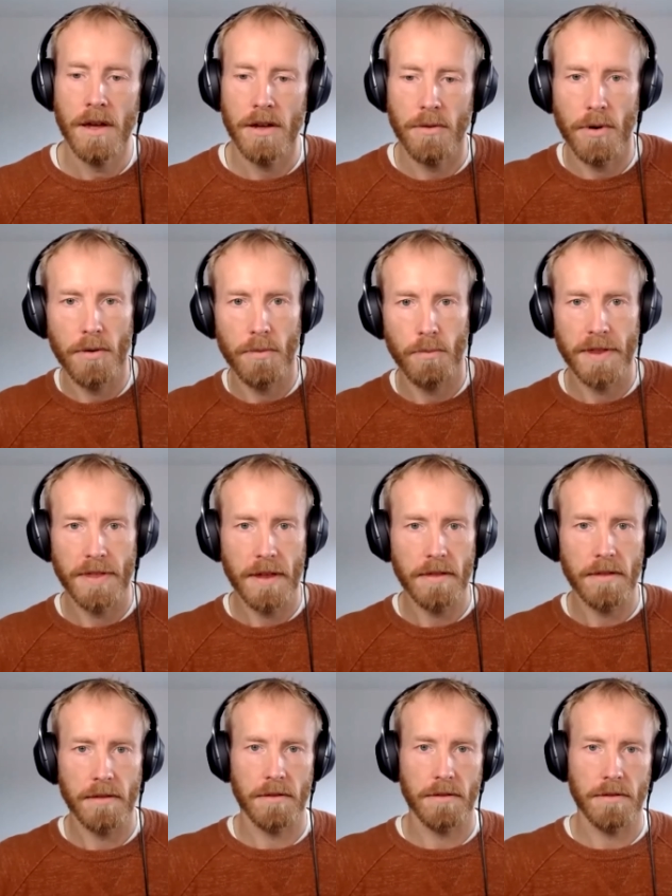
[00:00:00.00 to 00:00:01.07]
you were
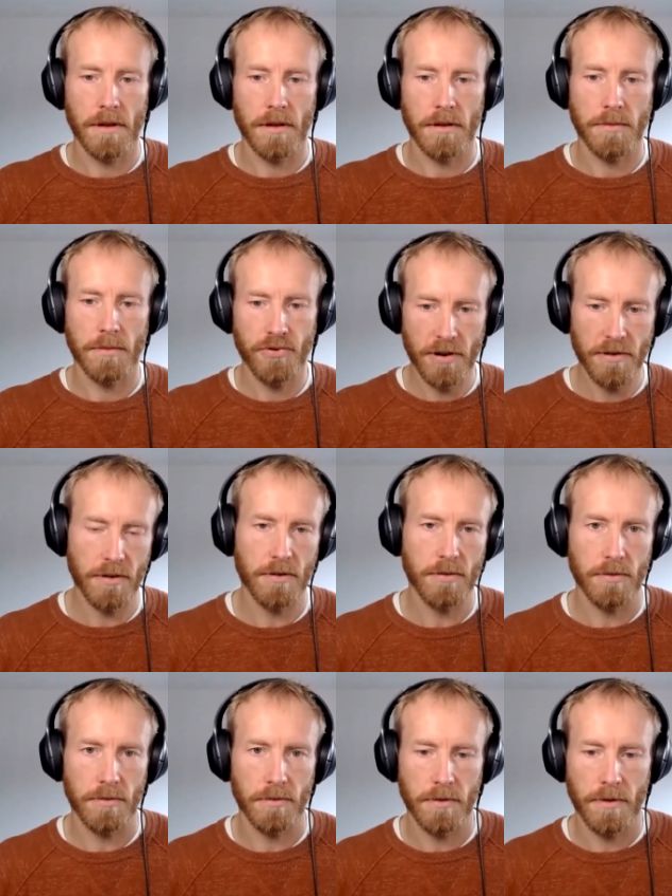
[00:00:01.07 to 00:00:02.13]
within the, the
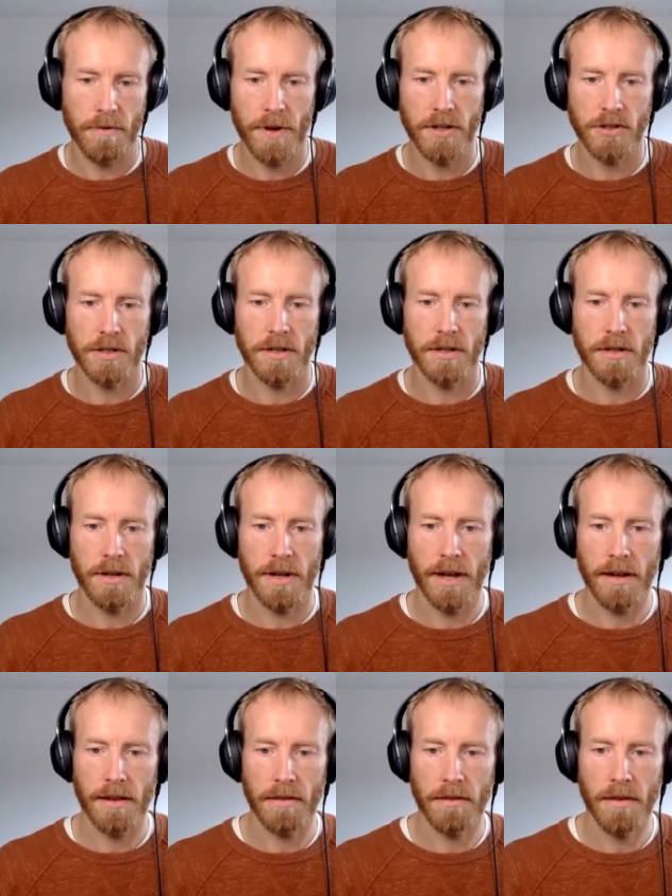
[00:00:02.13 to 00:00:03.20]
protocols division,
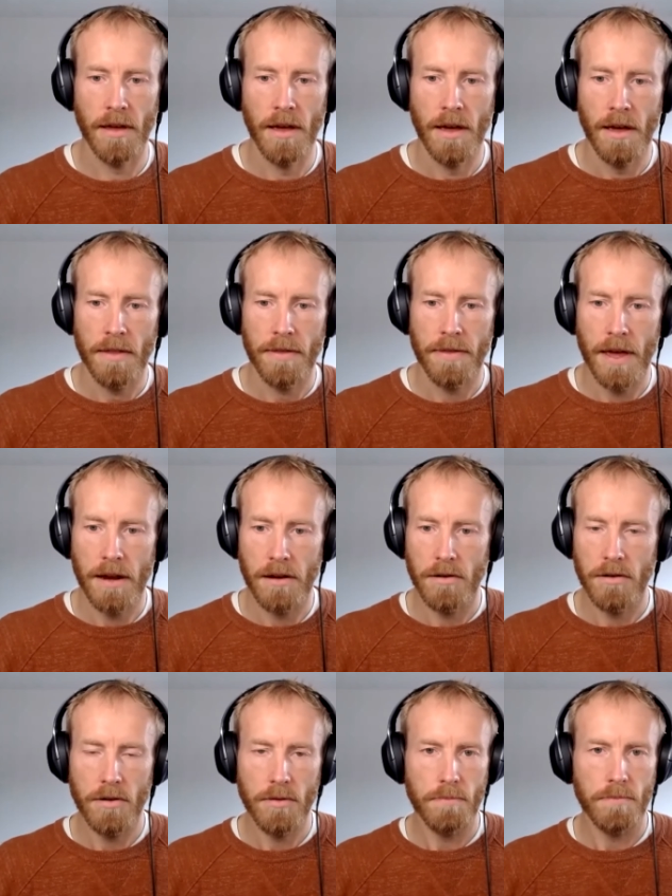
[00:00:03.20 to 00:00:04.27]
and
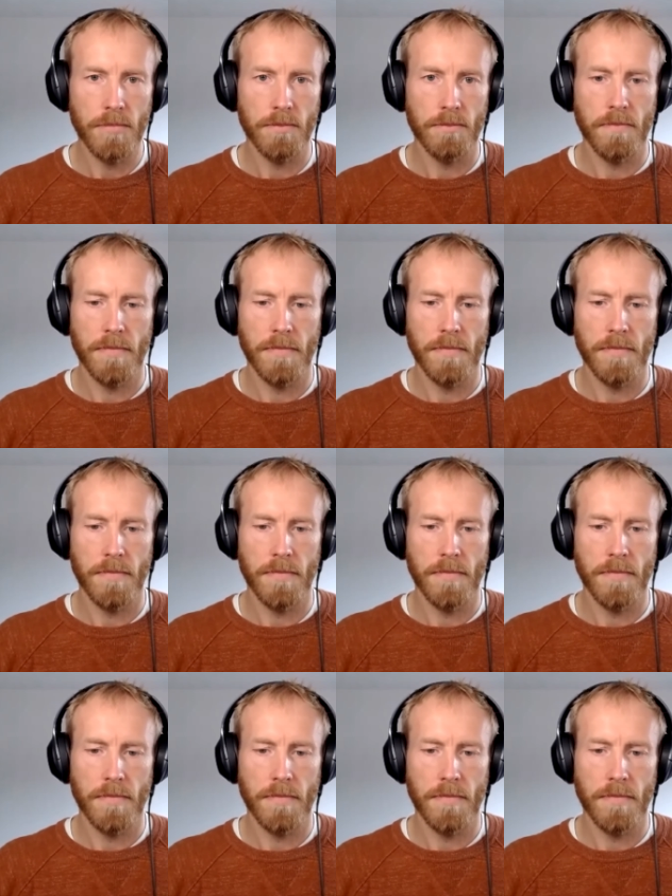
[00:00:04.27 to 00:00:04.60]
then you, you